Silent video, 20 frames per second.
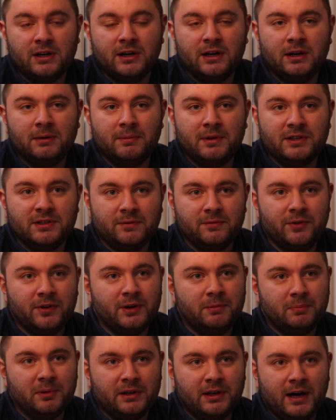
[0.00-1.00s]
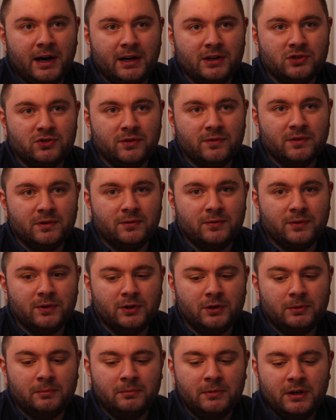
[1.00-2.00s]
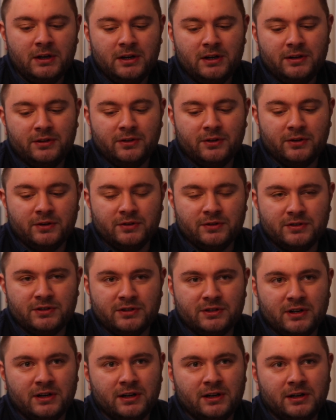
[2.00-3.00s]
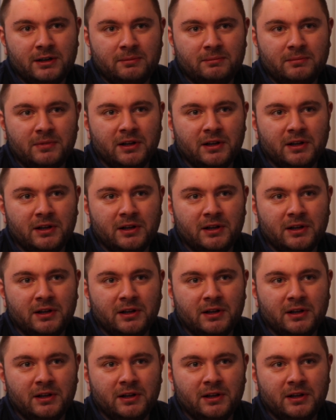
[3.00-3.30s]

It's a very plot-driven film. There's a